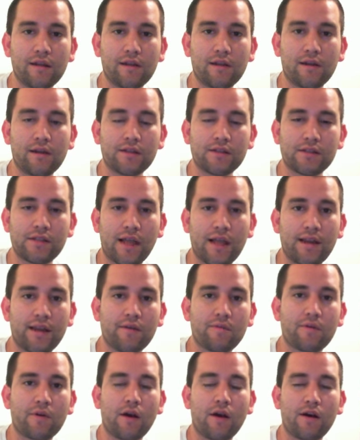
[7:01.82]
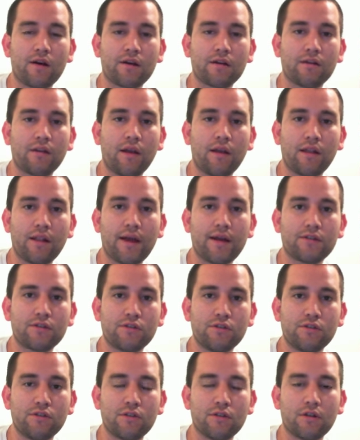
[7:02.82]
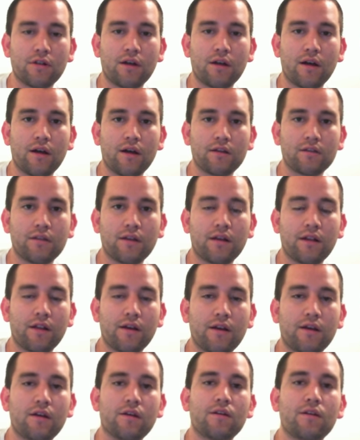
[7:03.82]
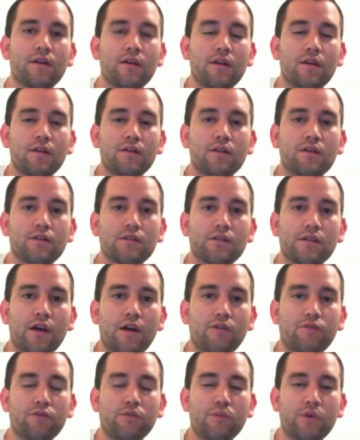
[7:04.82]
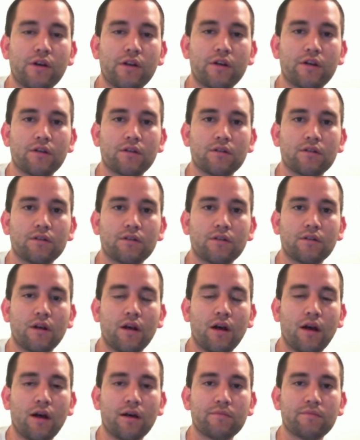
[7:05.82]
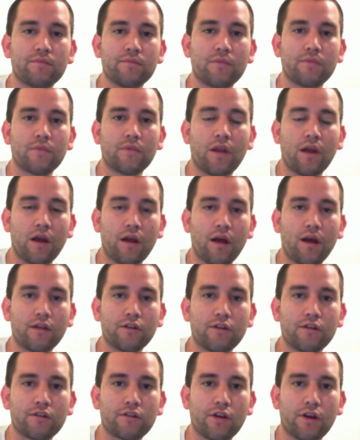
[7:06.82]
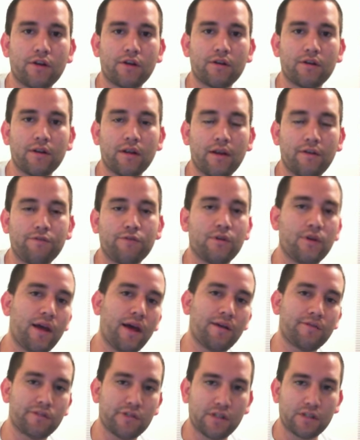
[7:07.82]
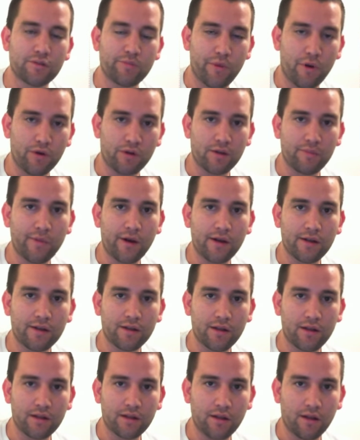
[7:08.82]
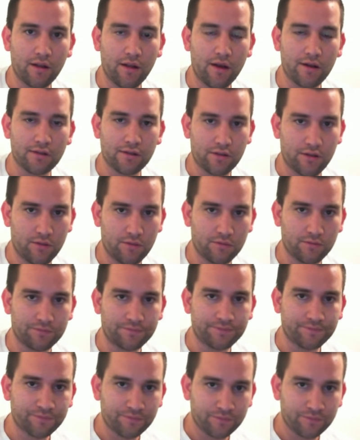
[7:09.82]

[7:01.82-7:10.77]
the Stadium card allows you to declare yourself winner on your turn if you have 6 Pokemon in the Lost Zone.